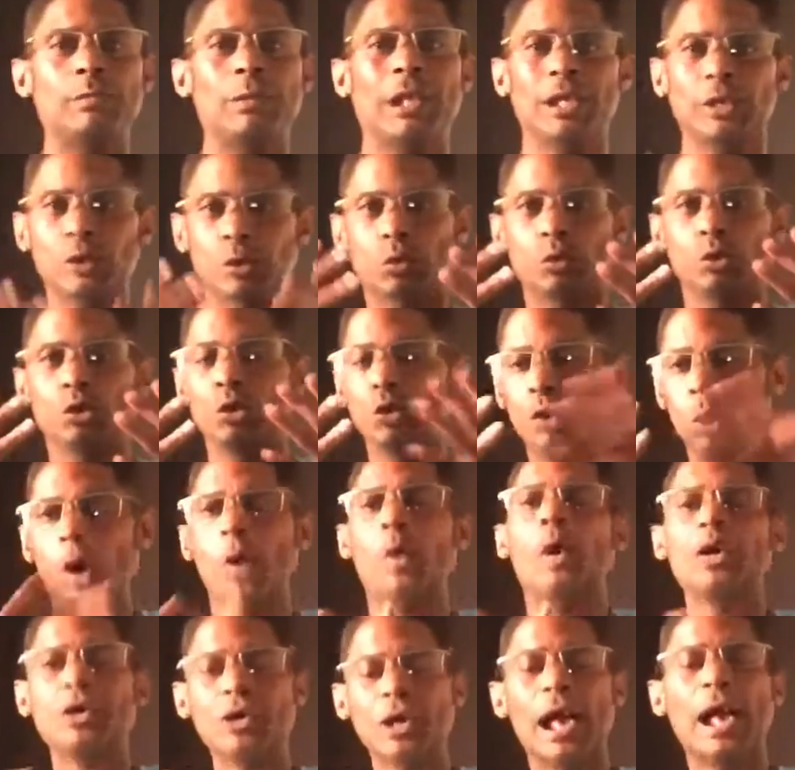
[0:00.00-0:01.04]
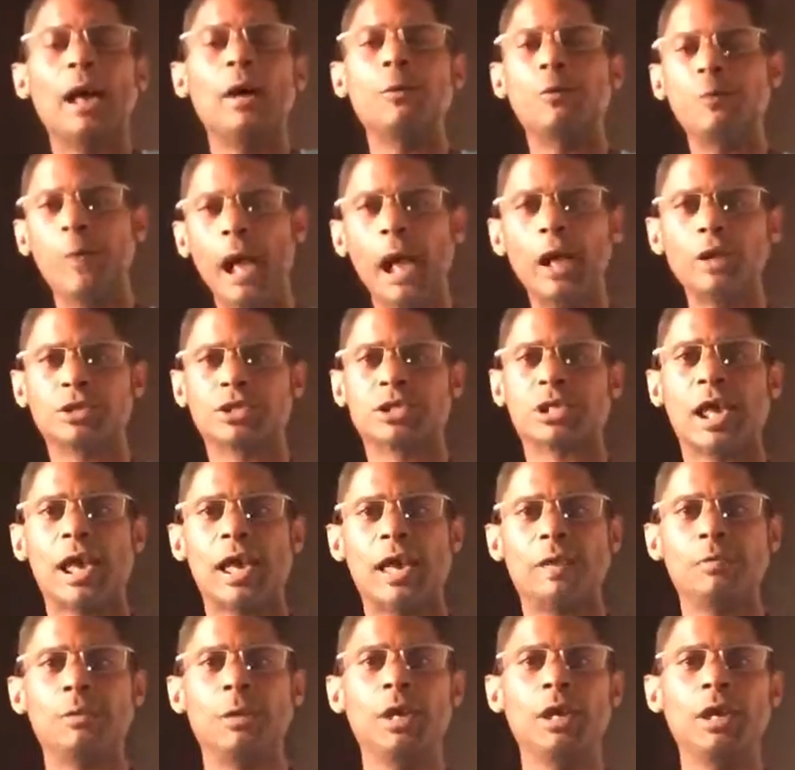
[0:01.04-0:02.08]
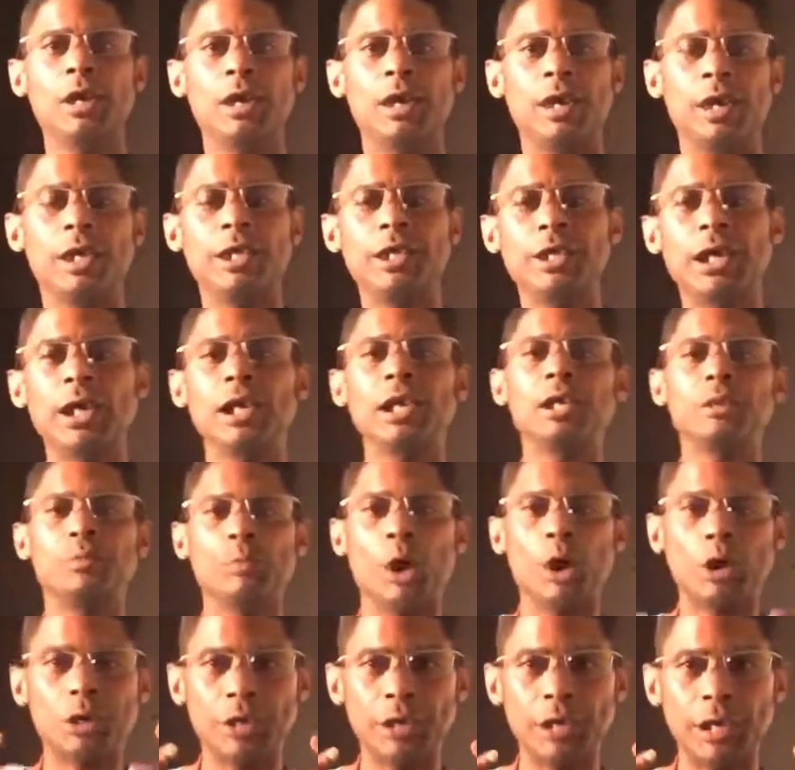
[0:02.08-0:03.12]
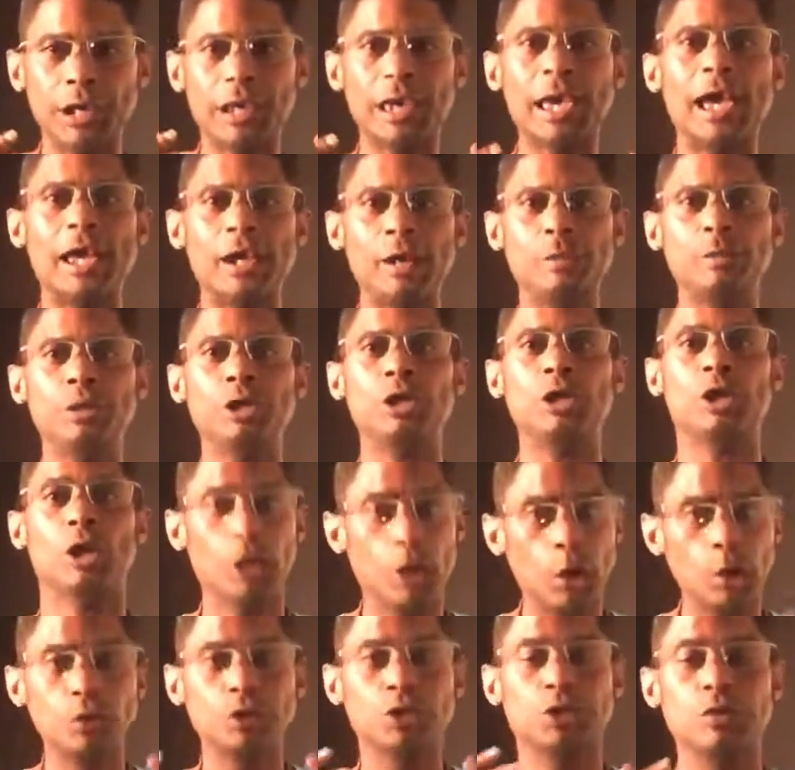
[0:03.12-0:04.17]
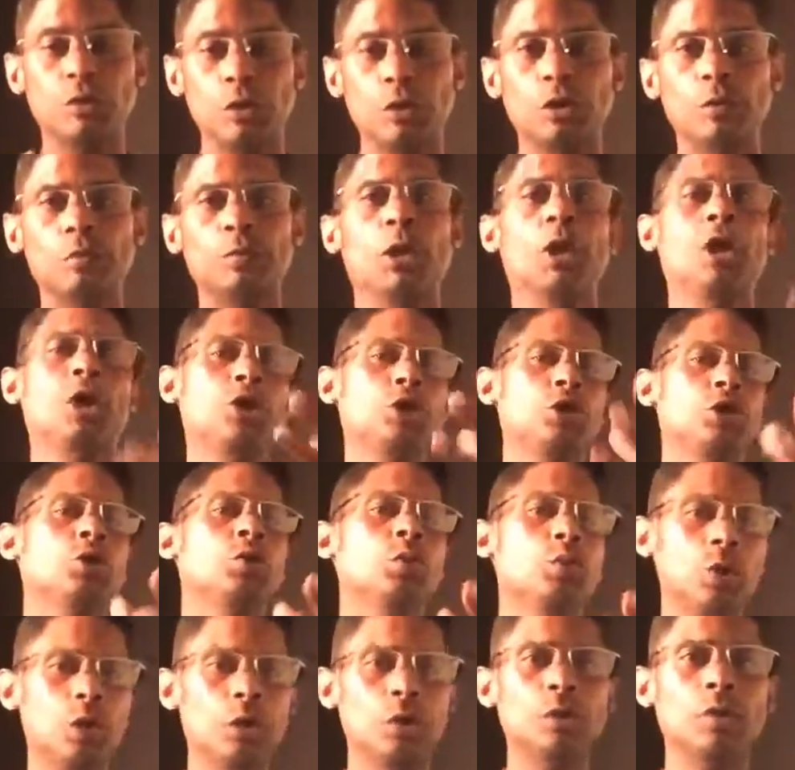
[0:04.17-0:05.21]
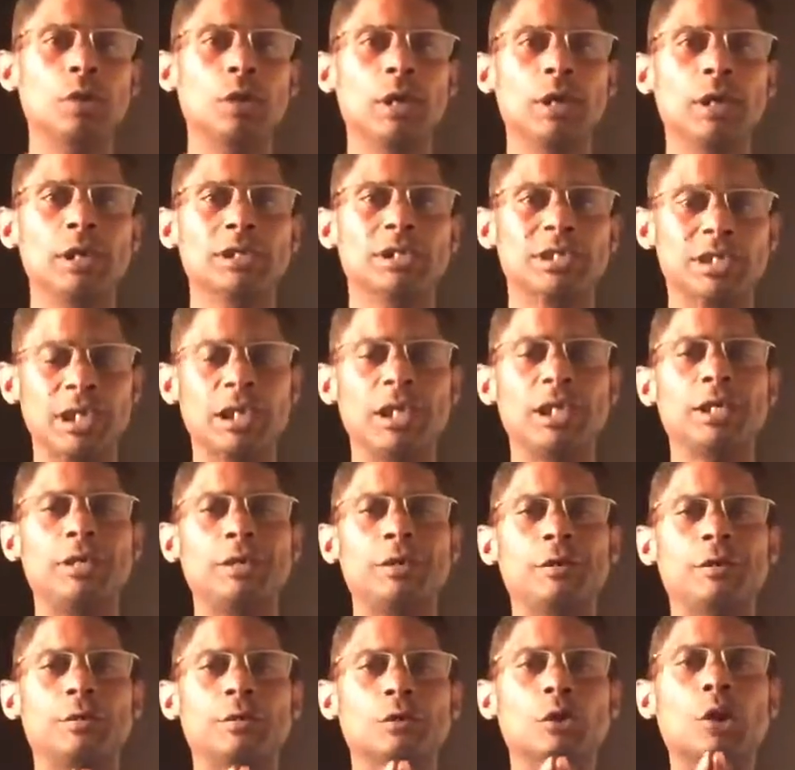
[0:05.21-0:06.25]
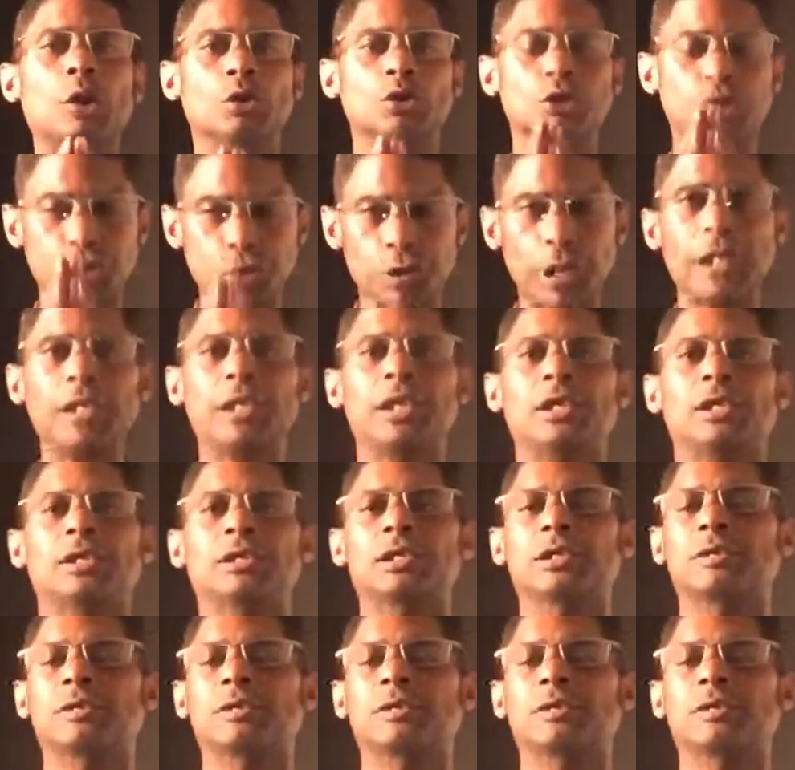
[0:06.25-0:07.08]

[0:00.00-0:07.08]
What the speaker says: Like, you go under our files tab in the Elite Marketing Academy closed group, you will see those trainings.